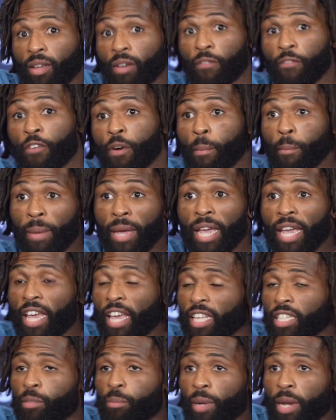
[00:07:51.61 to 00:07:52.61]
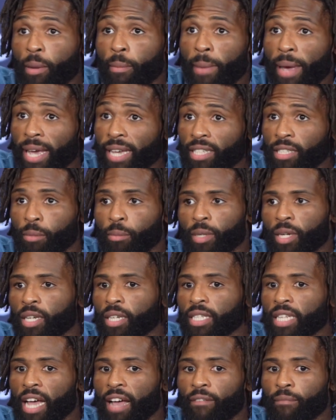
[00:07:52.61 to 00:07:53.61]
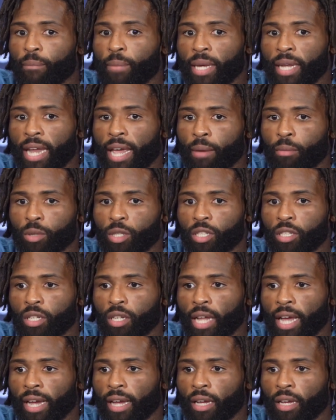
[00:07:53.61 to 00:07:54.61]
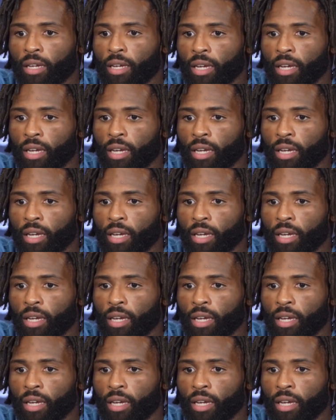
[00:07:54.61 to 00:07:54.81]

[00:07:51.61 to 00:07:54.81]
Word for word: For me, it's been amazing because I've been able to like